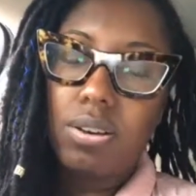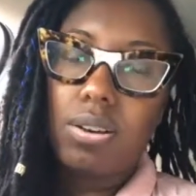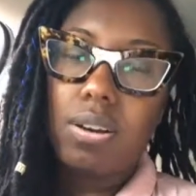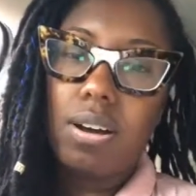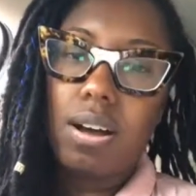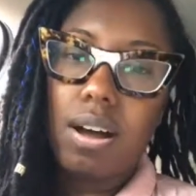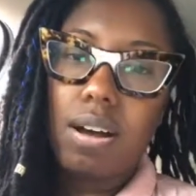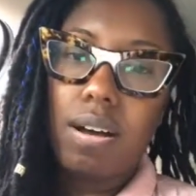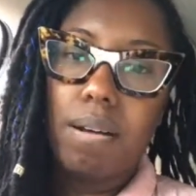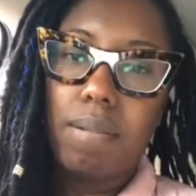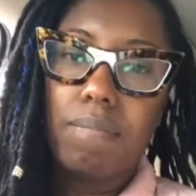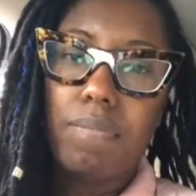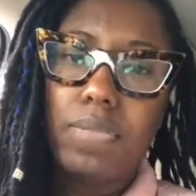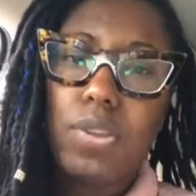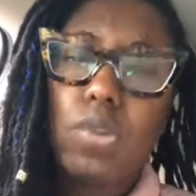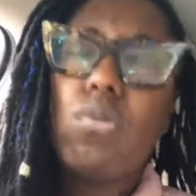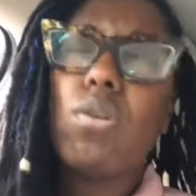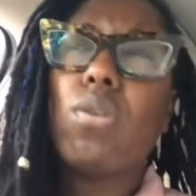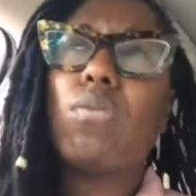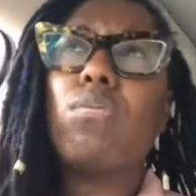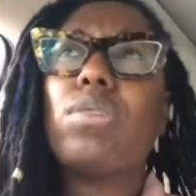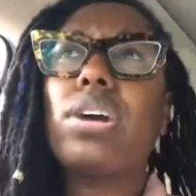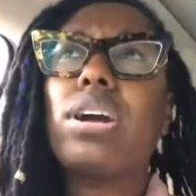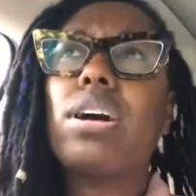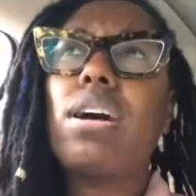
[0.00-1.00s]
who
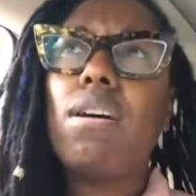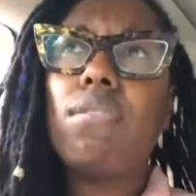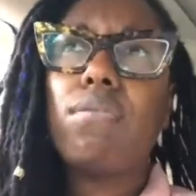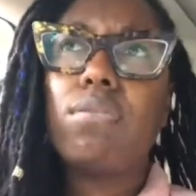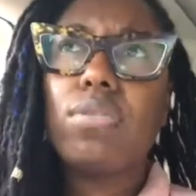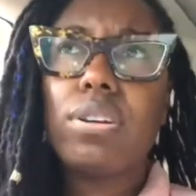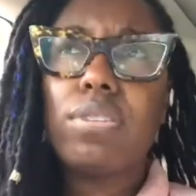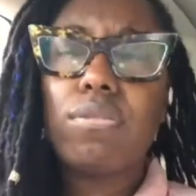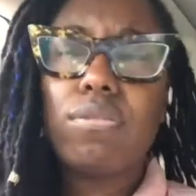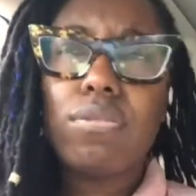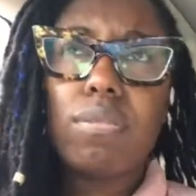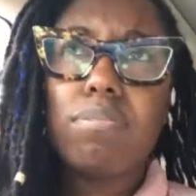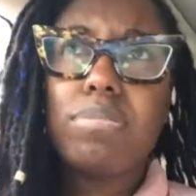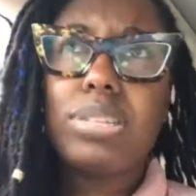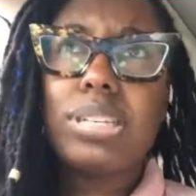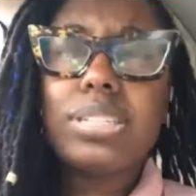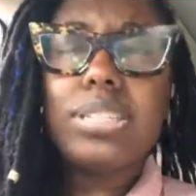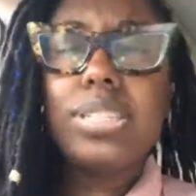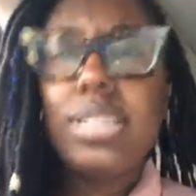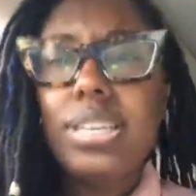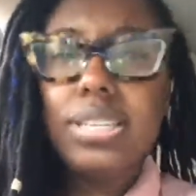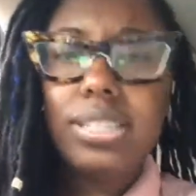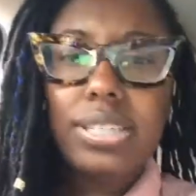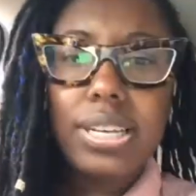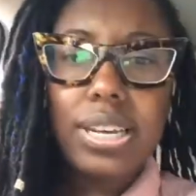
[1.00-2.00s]
are recovering from
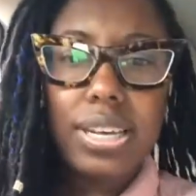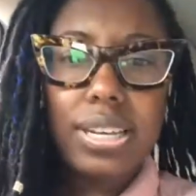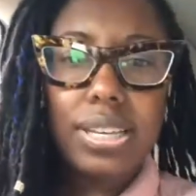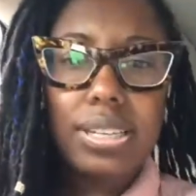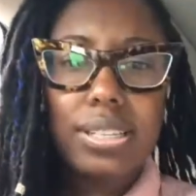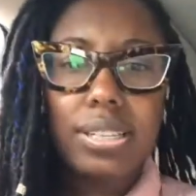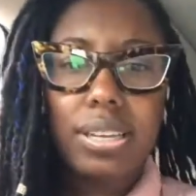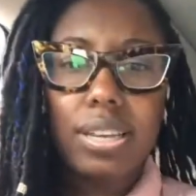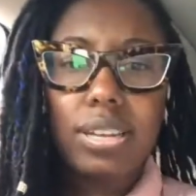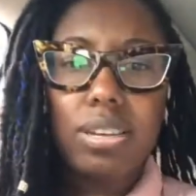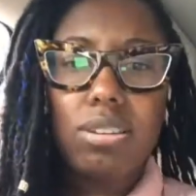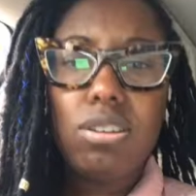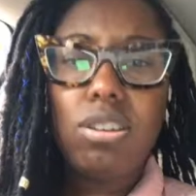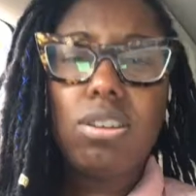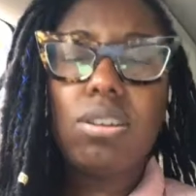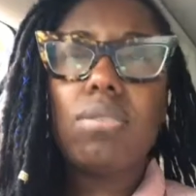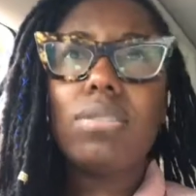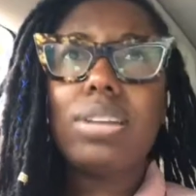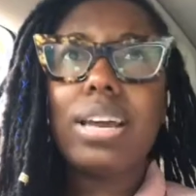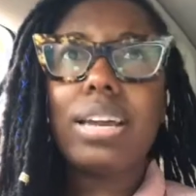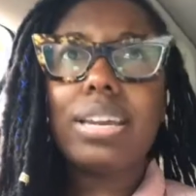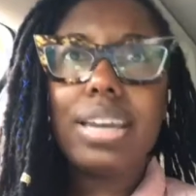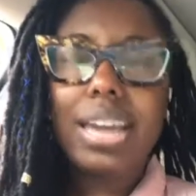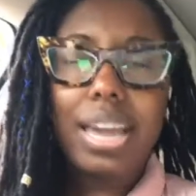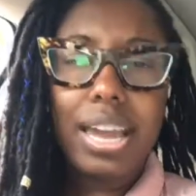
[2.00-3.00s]
diseases and,
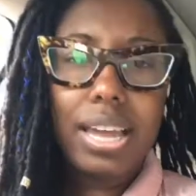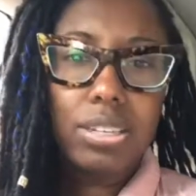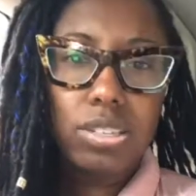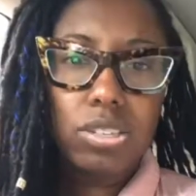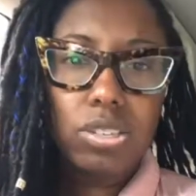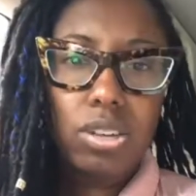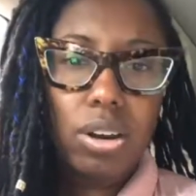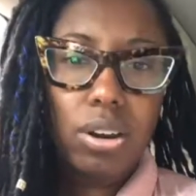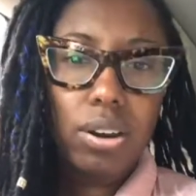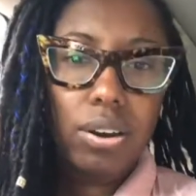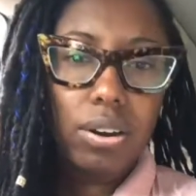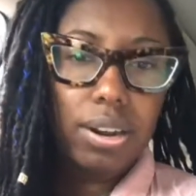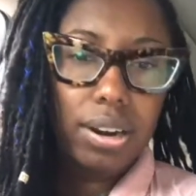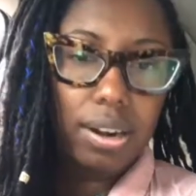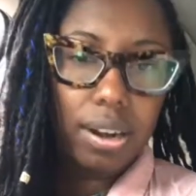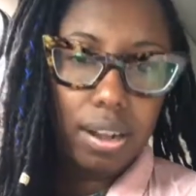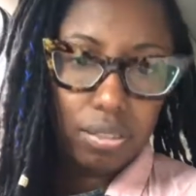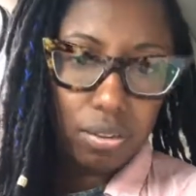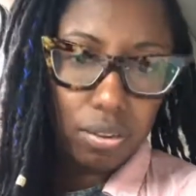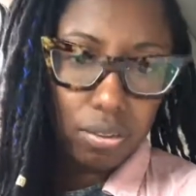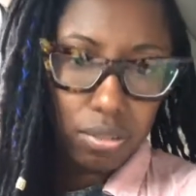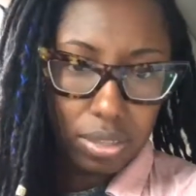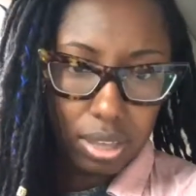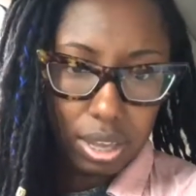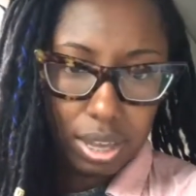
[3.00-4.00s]
like cancer and
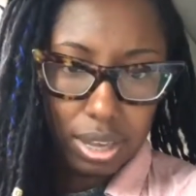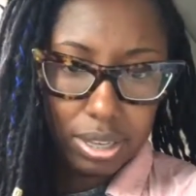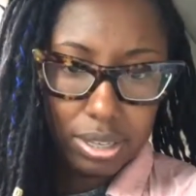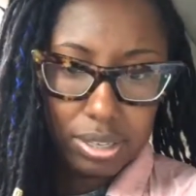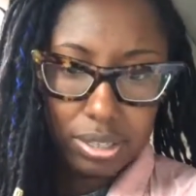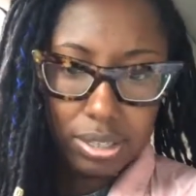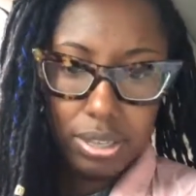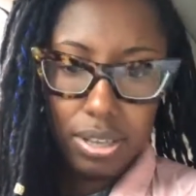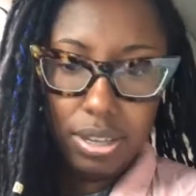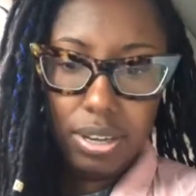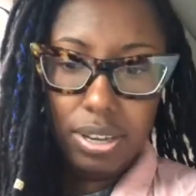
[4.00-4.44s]
other things.